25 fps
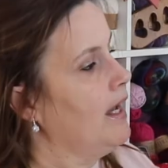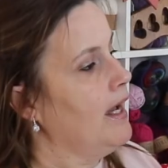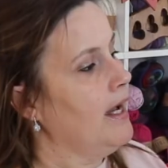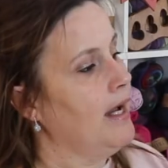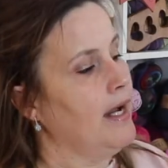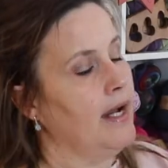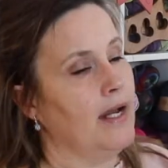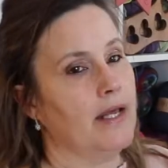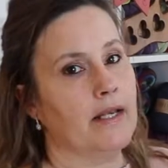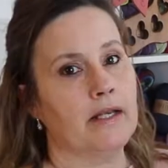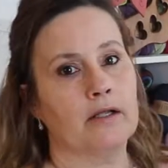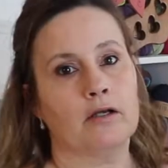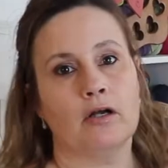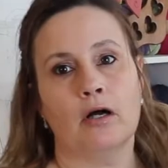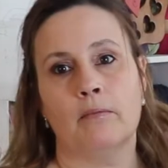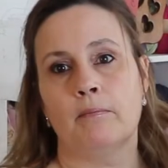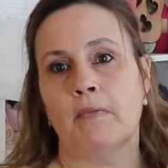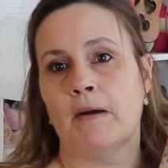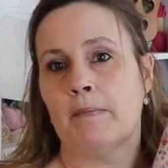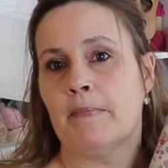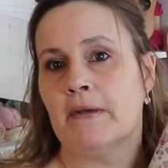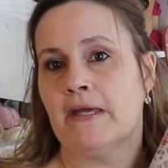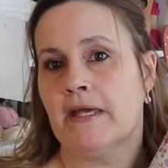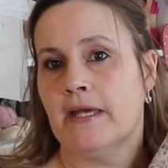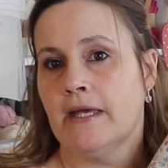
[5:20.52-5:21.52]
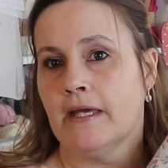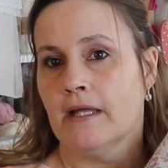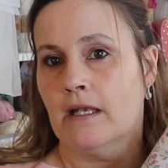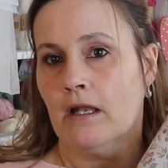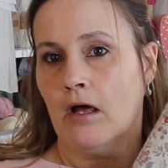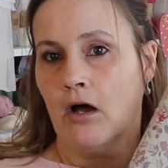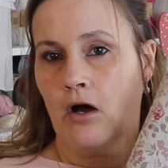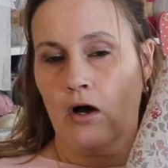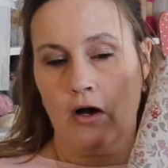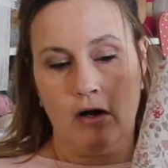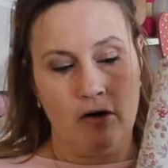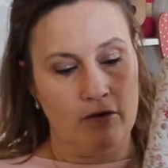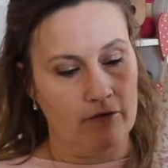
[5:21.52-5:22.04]
and I got my bale
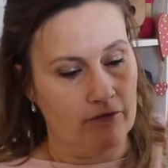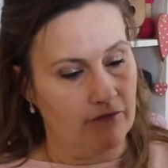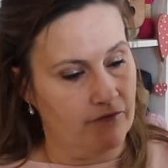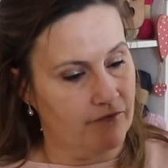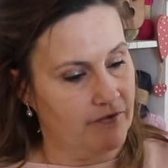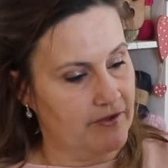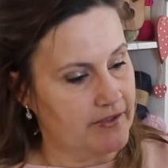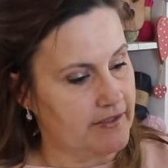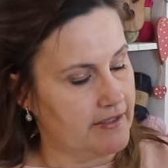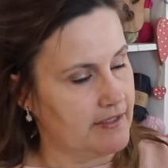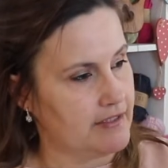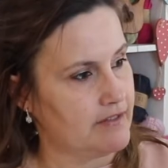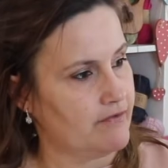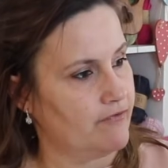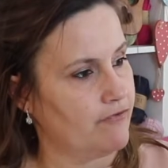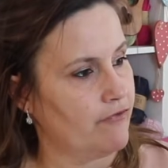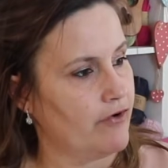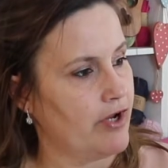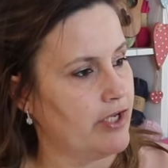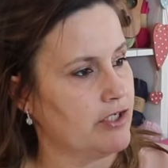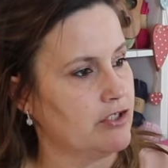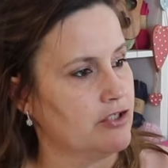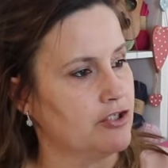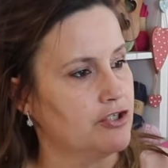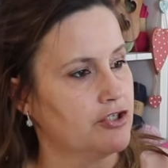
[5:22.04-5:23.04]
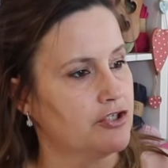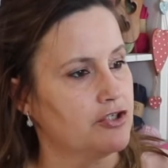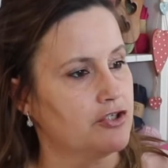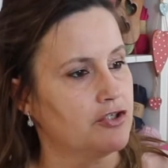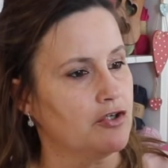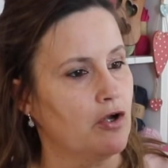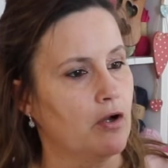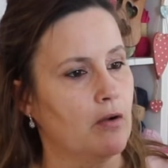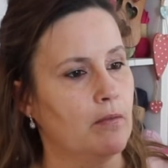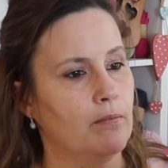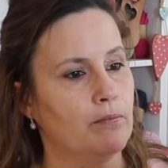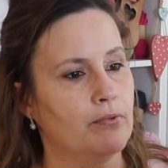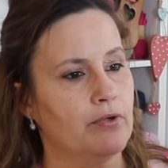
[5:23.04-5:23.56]
of, this is French
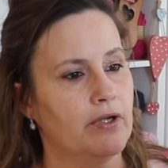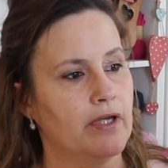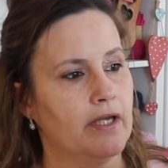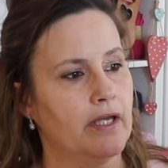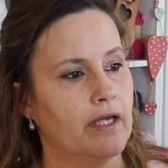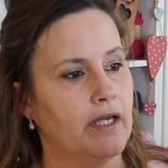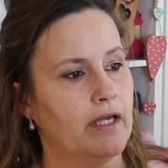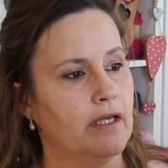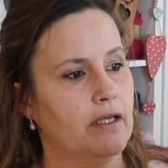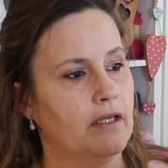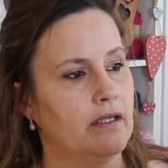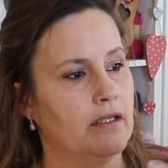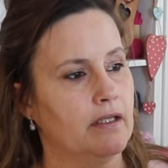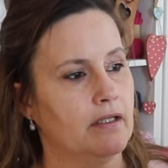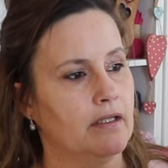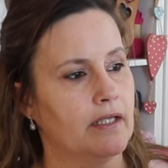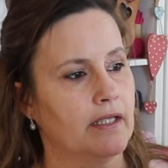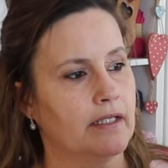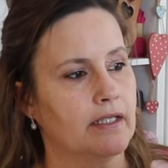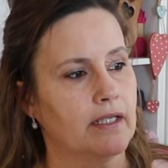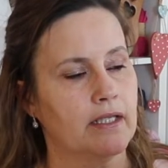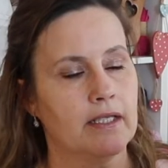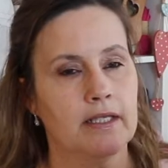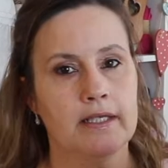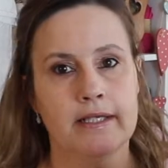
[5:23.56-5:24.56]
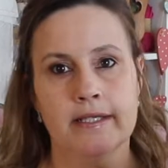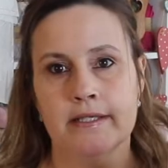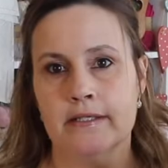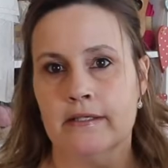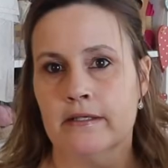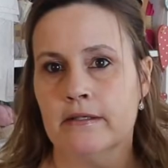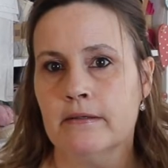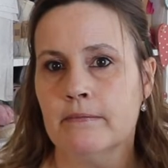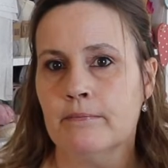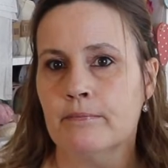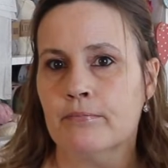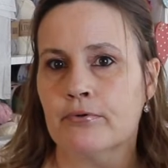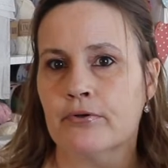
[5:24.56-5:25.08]
chambray, like a
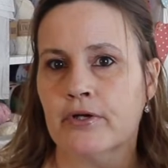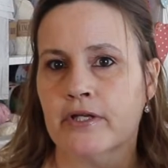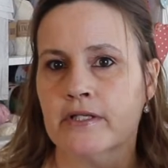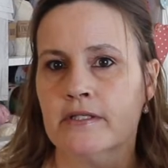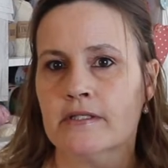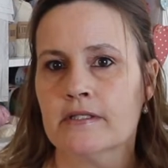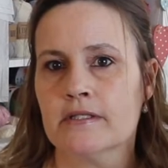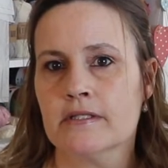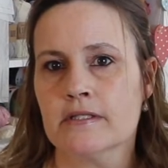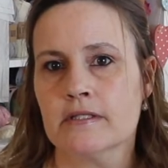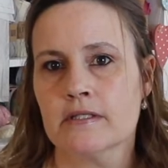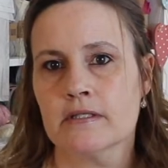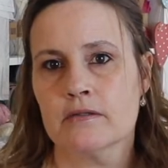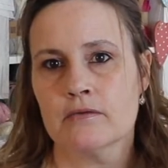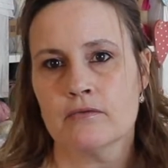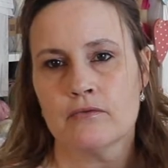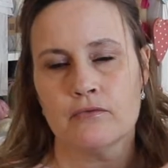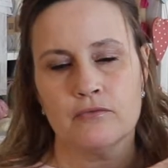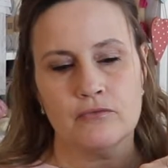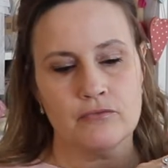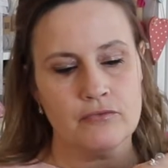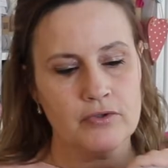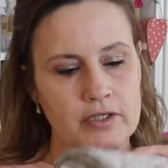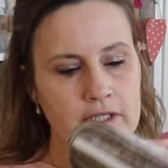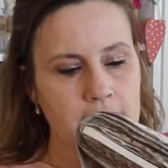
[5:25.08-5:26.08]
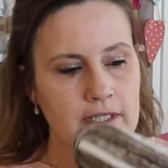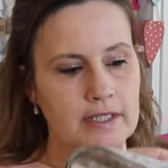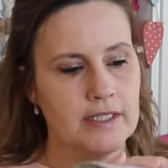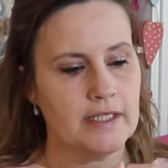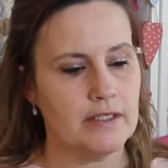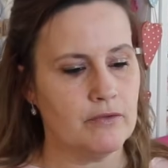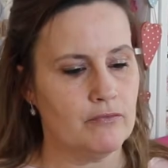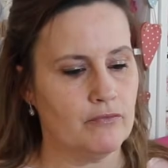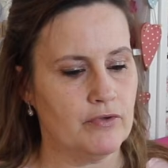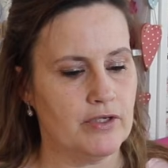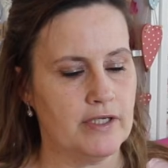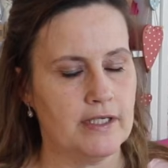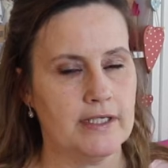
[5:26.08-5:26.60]
linen print,
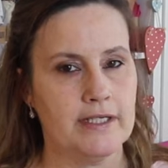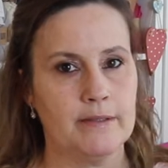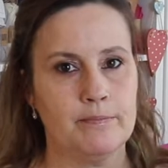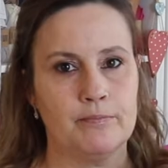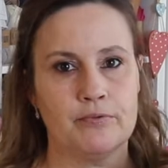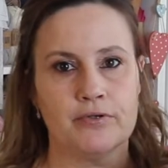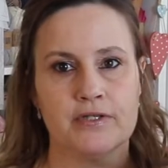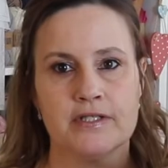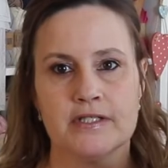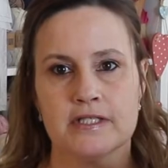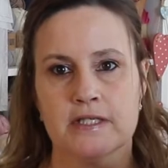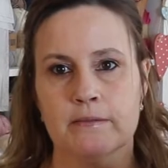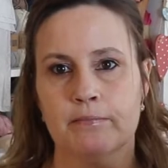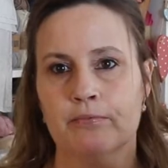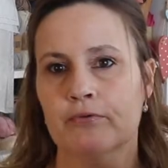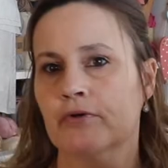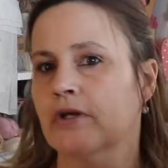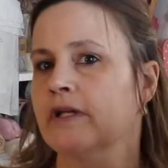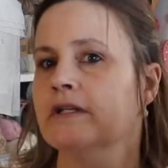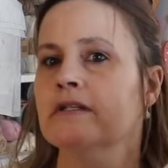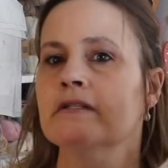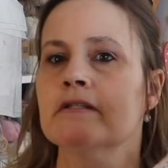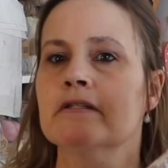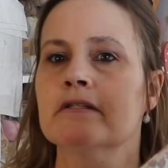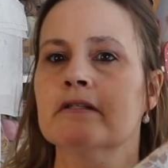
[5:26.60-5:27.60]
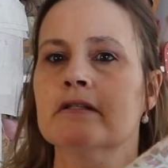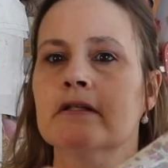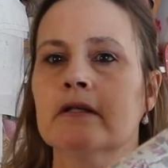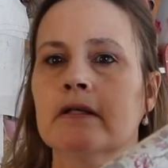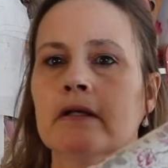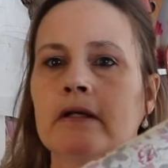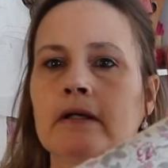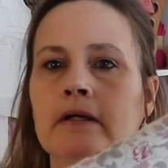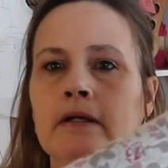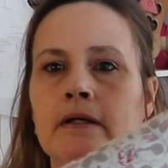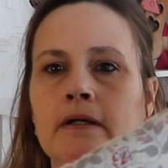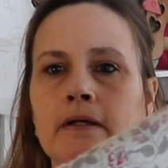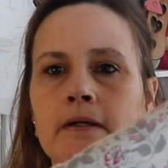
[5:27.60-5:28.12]
really, really pretty print.
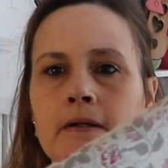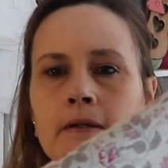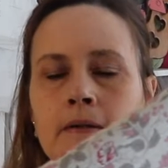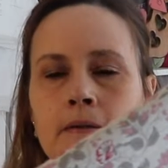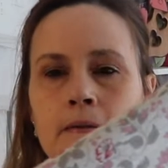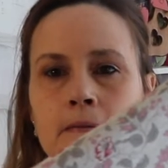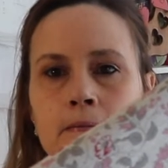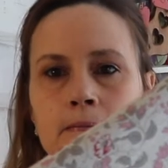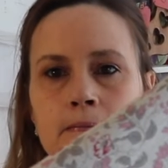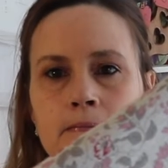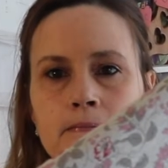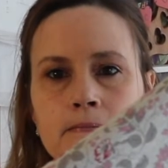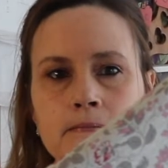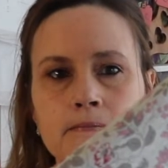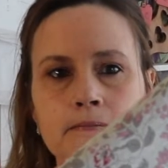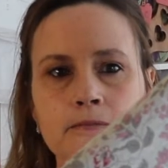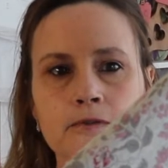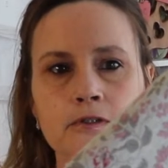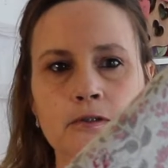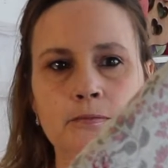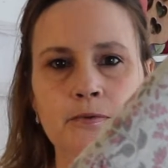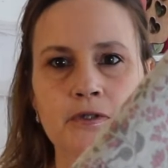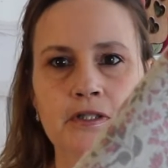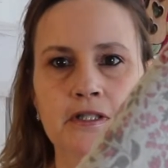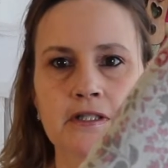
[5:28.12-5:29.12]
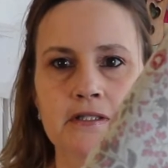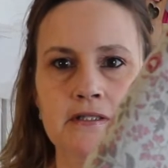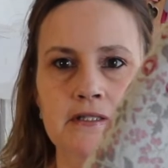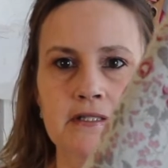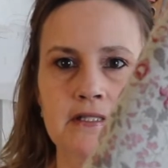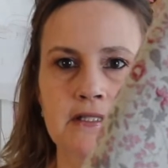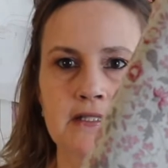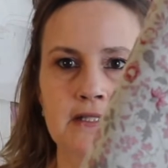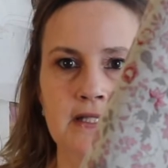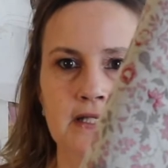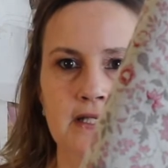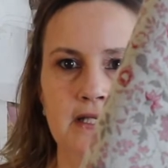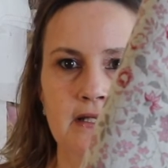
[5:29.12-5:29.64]
Hope you can
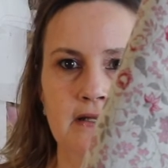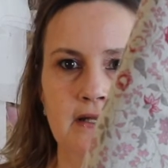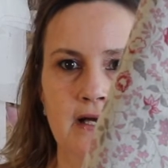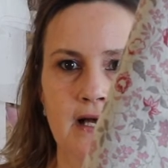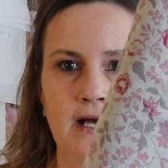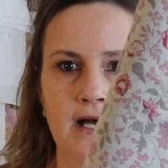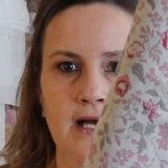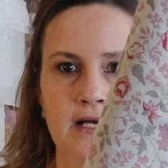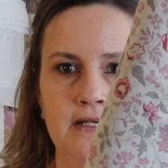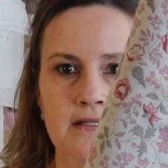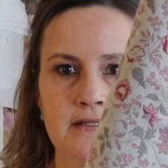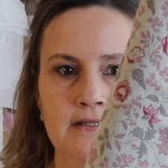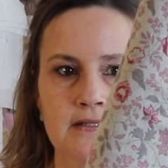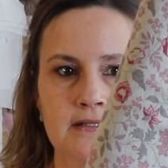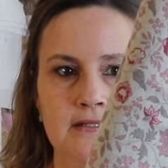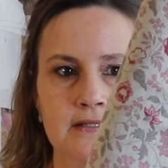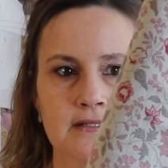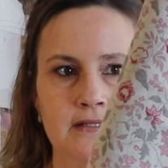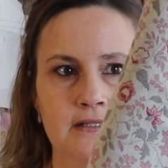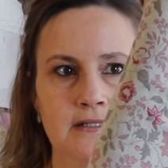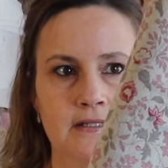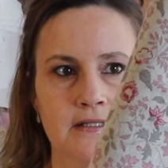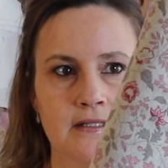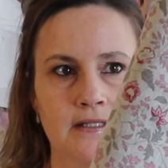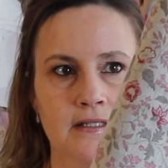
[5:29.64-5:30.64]
see that.